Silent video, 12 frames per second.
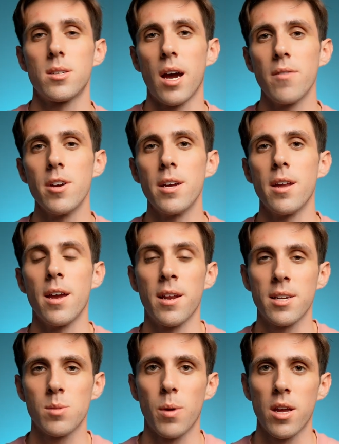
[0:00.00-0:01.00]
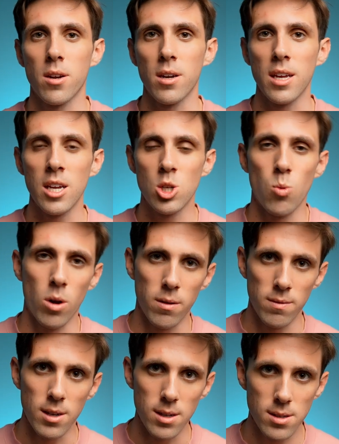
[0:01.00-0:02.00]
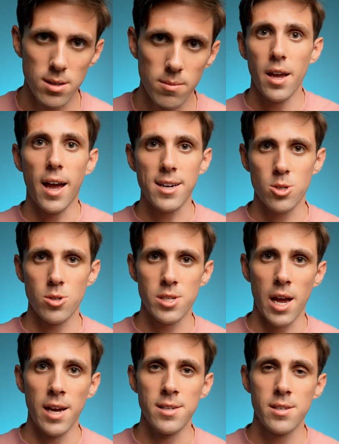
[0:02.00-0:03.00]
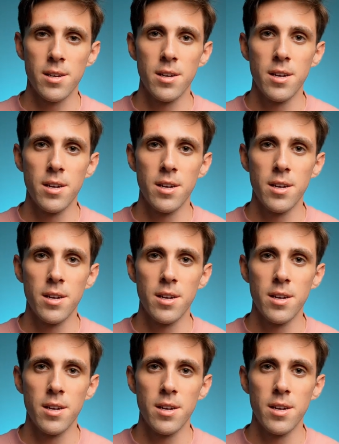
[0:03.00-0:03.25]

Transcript: dive in and expand on each one of these. Exercise.